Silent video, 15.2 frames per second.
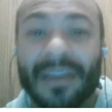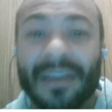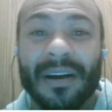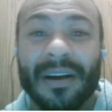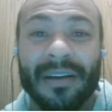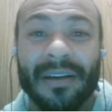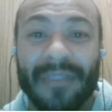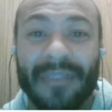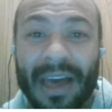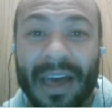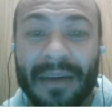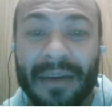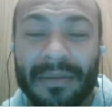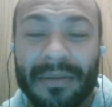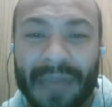of
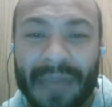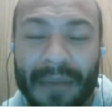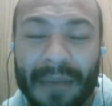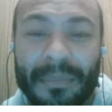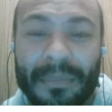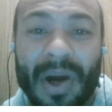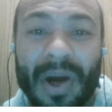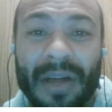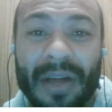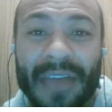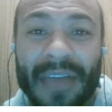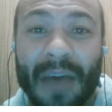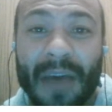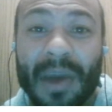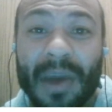that
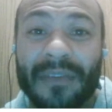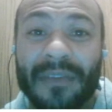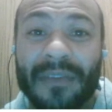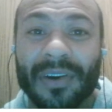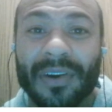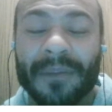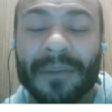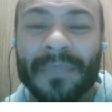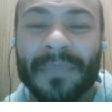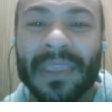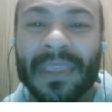month. However,